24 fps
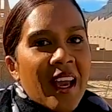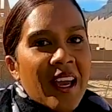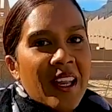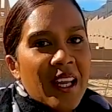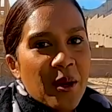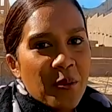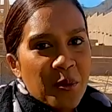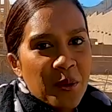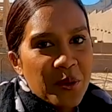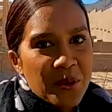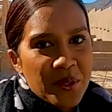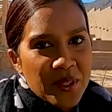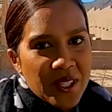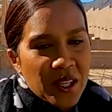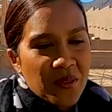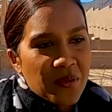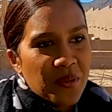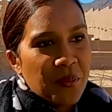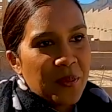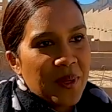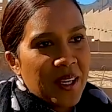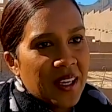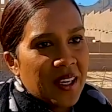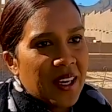And I will say
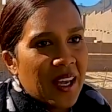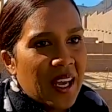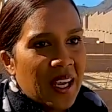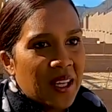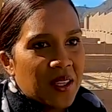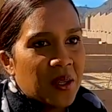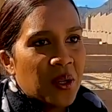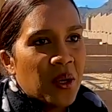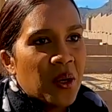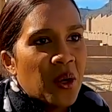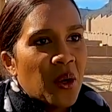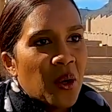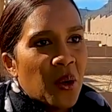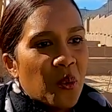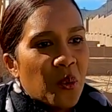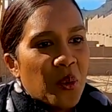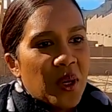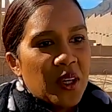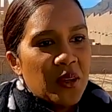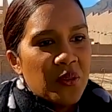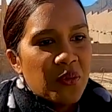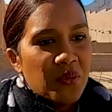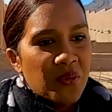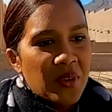for me and Ant,
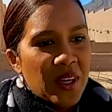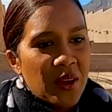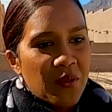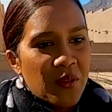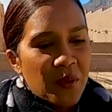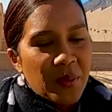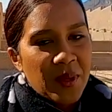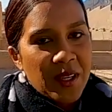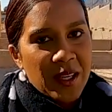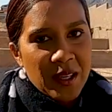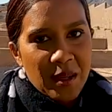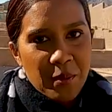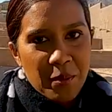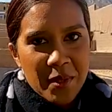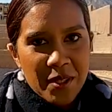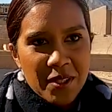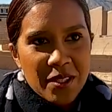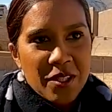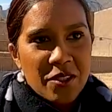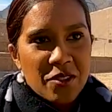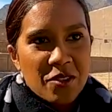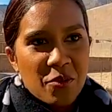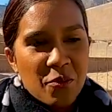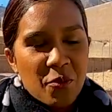we've never been in a
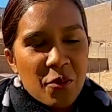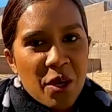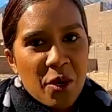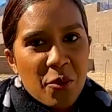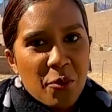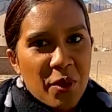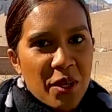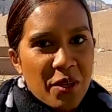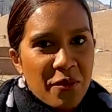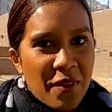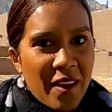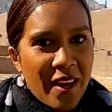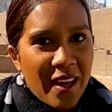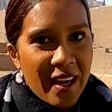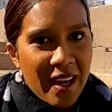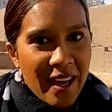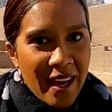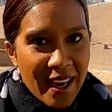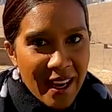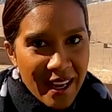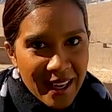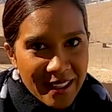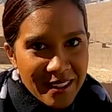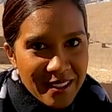position where we've
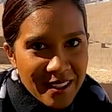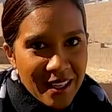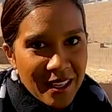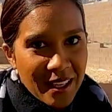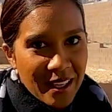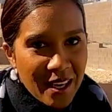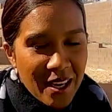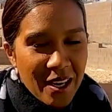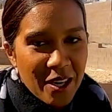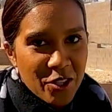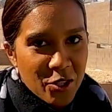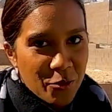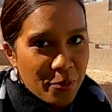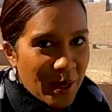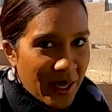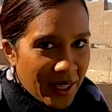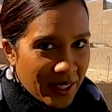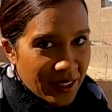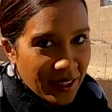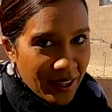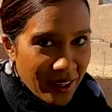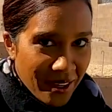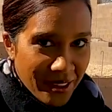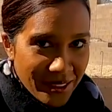had a large
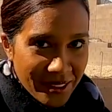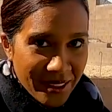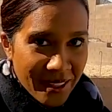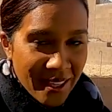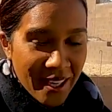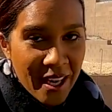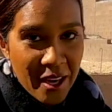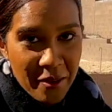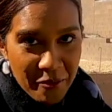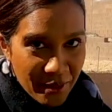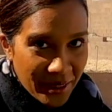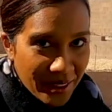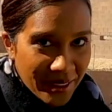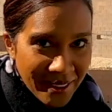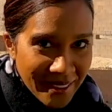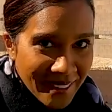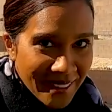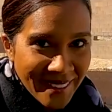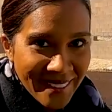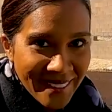backyard ever